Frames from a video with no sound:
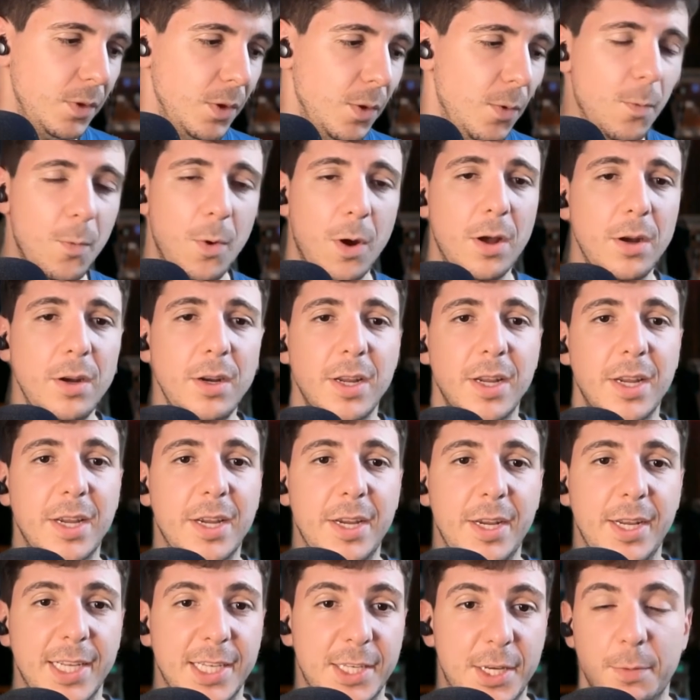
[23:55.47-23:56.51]
One
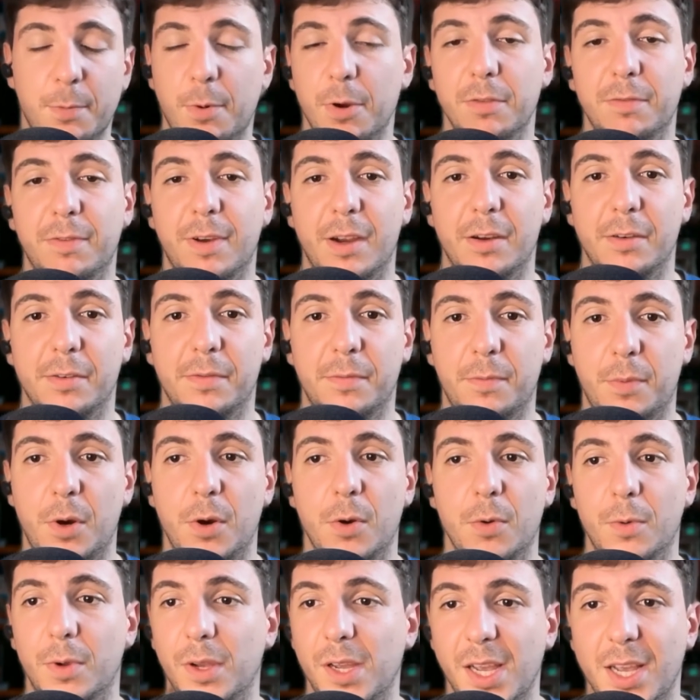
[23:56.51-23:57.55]
is 3.5 Pro
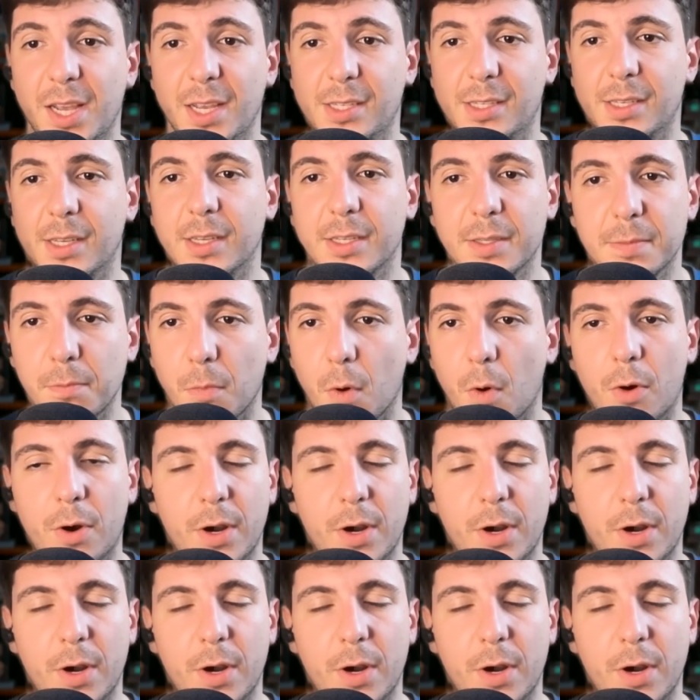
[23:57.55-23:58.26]
is just more